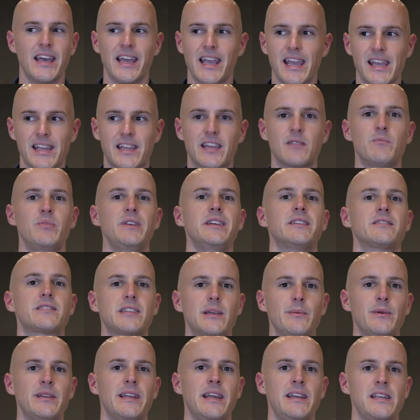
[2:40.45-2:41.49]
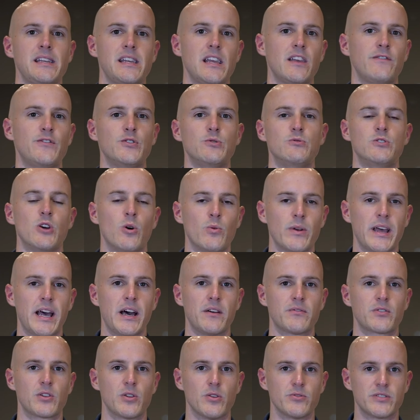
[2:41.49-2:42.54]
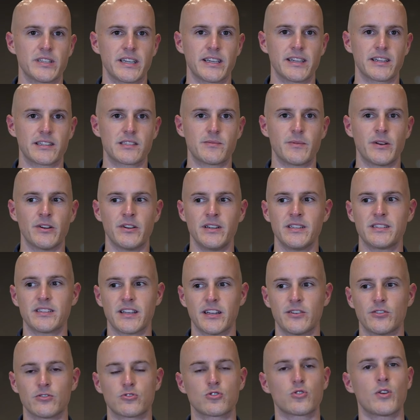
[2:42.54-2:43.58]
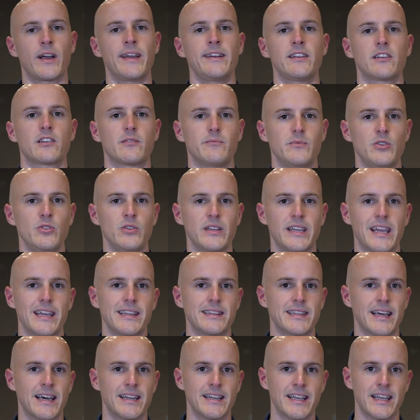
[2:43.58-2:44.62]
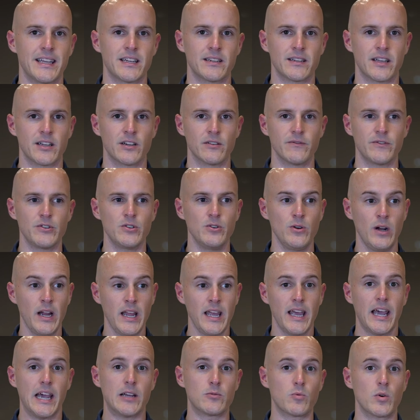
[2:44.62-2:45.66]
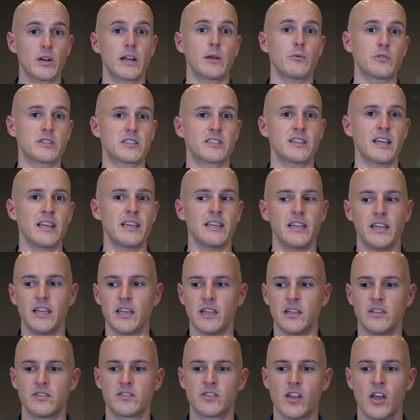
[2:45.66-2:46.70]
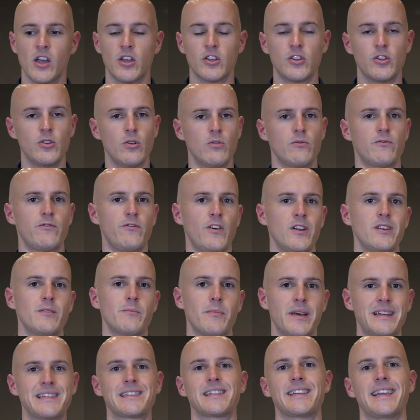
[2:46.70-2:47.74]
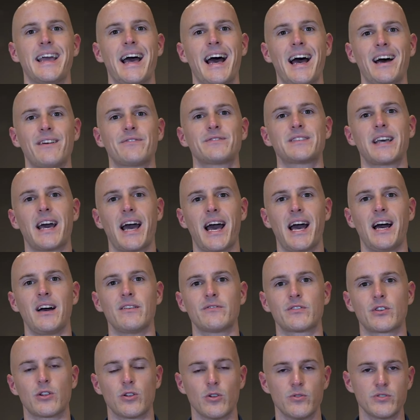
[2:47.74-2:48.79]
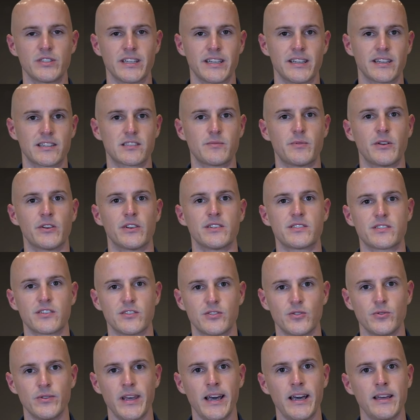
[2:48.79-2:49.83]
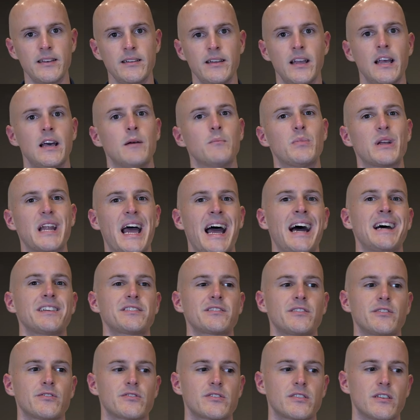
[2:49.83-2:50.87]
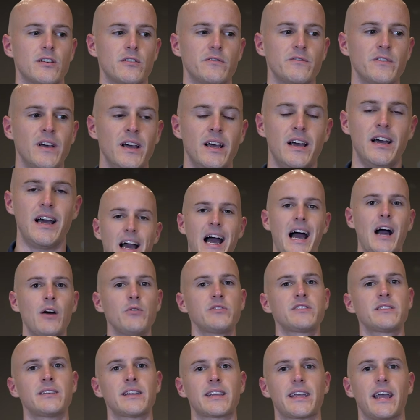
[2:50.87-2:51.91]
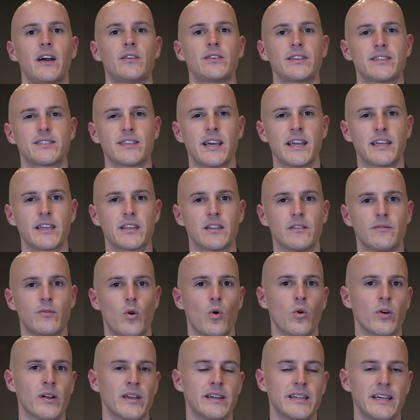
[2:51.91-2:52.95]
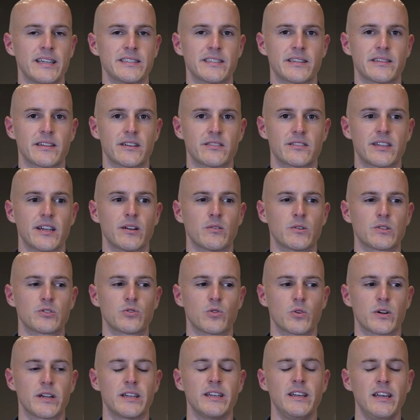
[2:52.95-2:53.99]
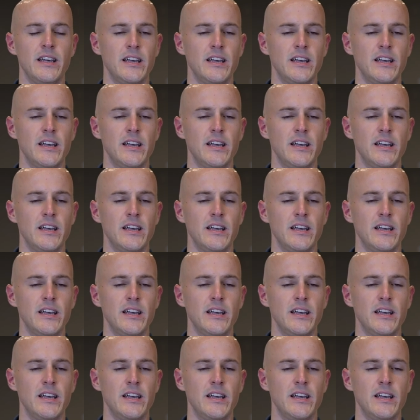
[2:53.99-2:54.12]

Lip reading: it can be intimidating if you don't have closing experience and you're trying to communicate that in an interview. And what I would say is you don't fundamentally have to have closing experience to do that, but ask yourself, how is an account executive organizing their territory?